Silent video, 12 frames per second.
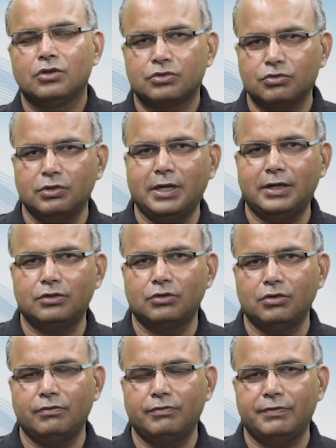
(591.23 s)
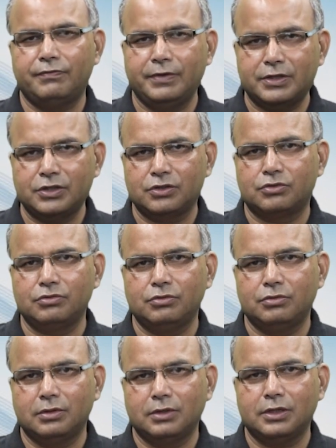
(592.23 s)
so that we fit
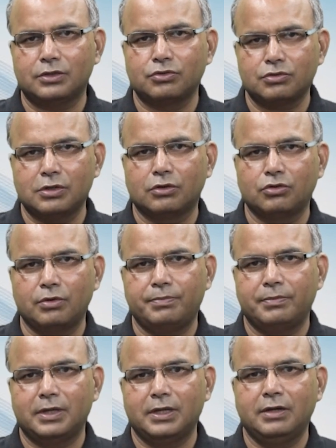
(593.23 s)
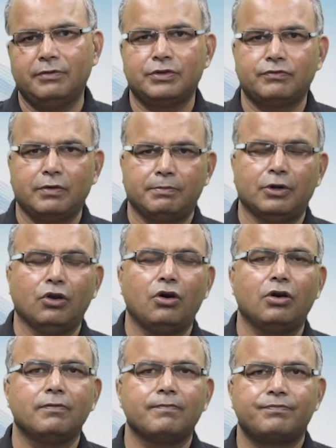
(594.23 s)
into the social group in which we
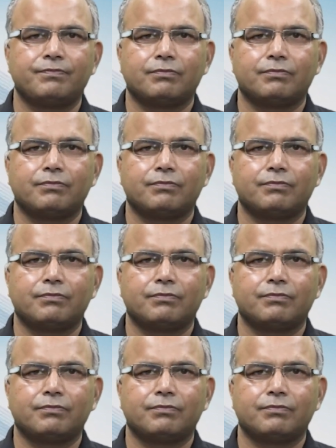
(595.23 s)
belong,